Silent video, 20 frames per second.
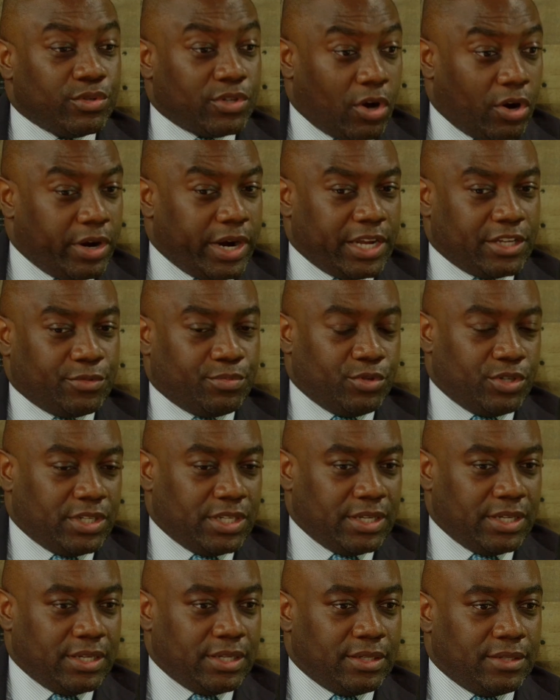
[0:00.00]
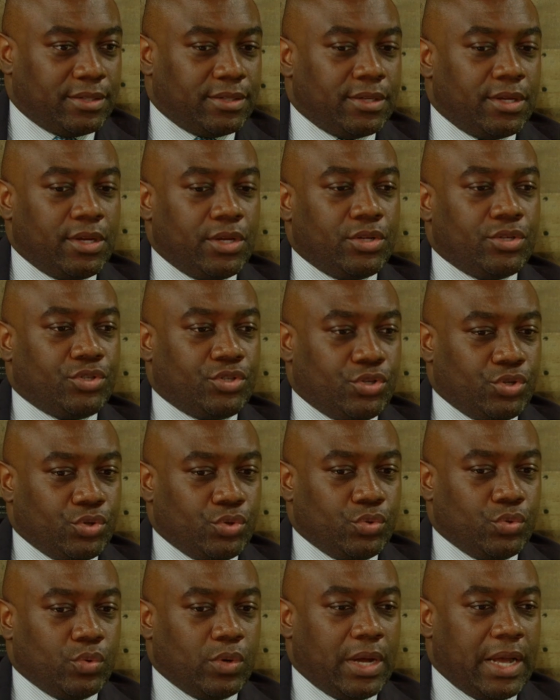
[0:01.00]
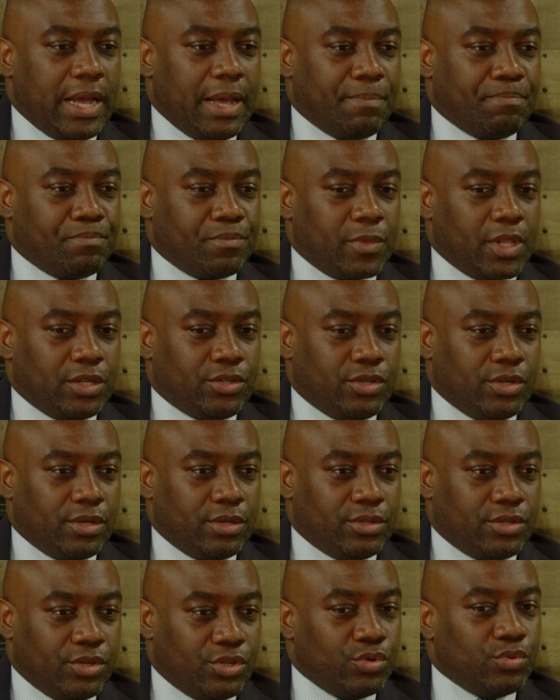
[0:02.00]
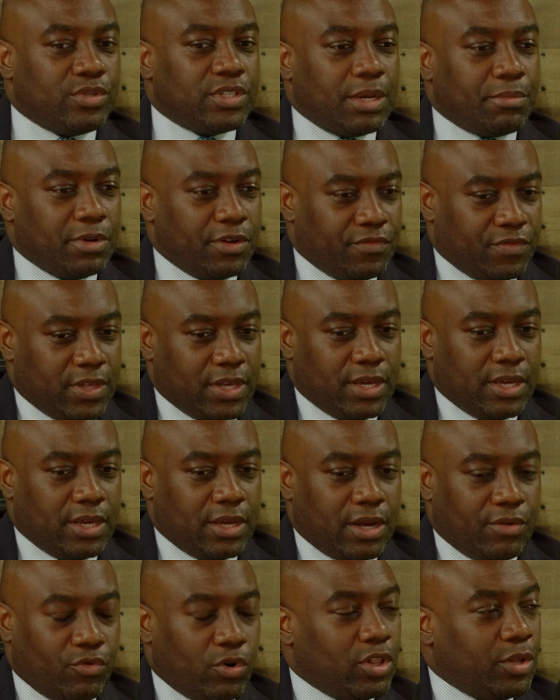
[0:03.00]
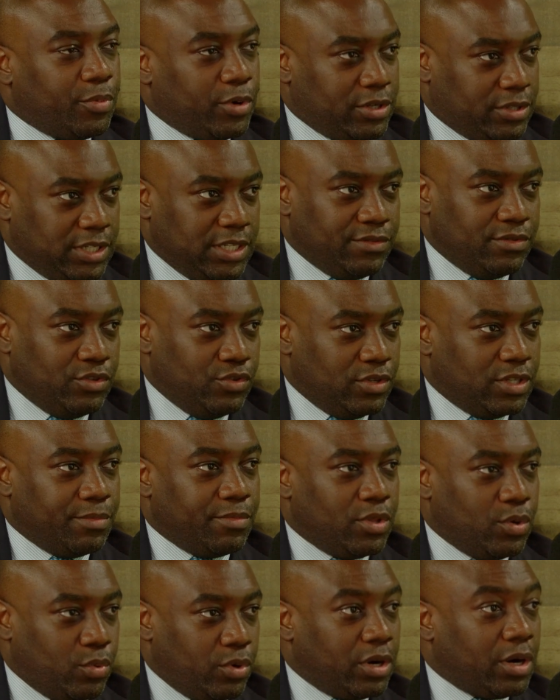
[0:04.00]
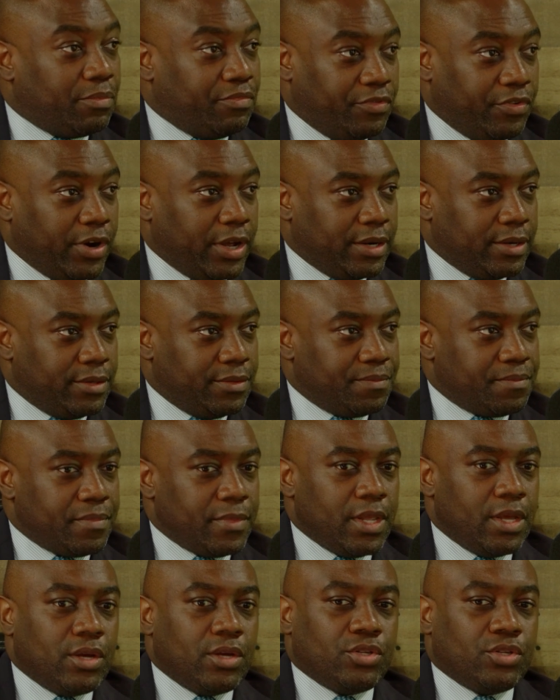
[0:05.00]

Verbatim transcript: our expertise to um, to to do some of the uh, roll up our sleeves and do some of the work up front mm-hmm.